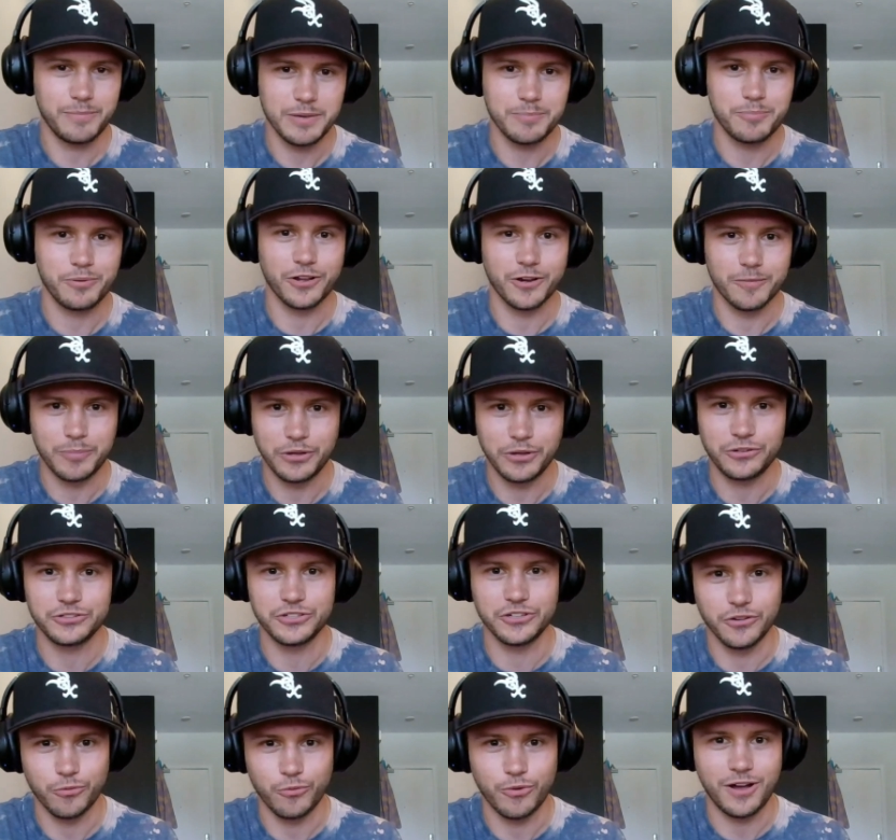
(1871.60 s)
people are
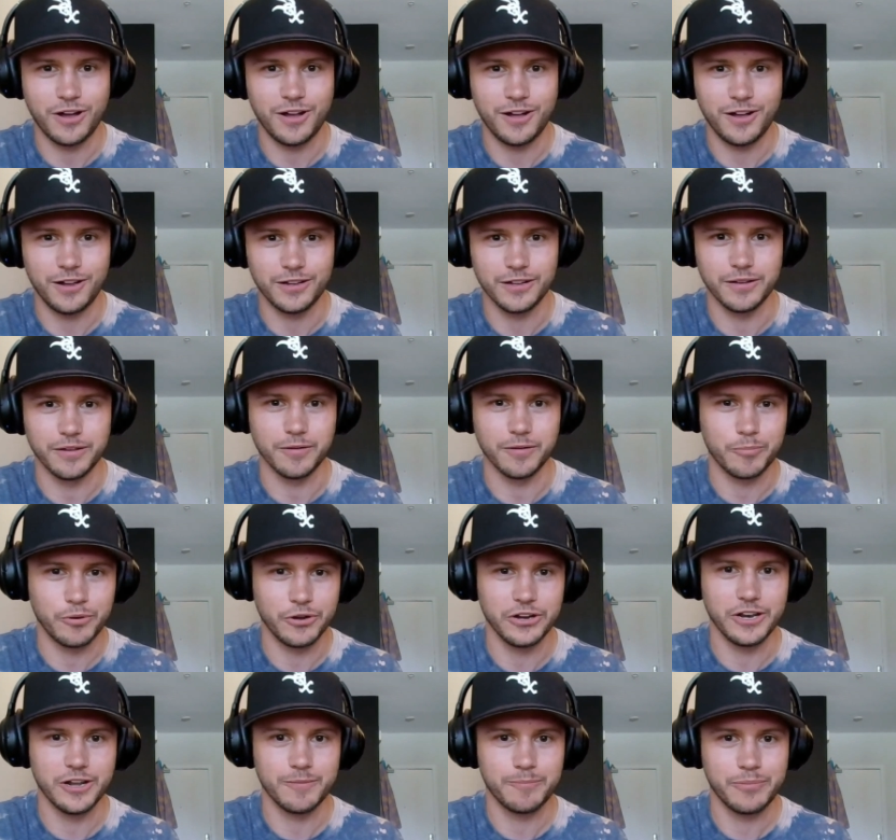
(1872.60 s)
building the wall and they're
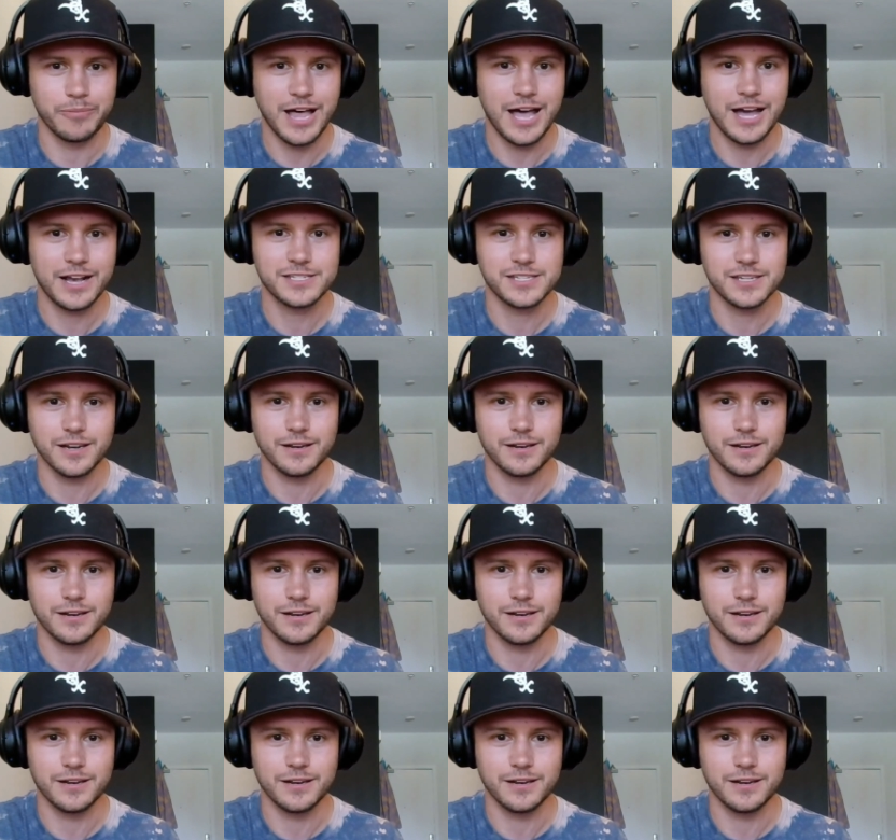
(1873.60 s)
putting up blocks.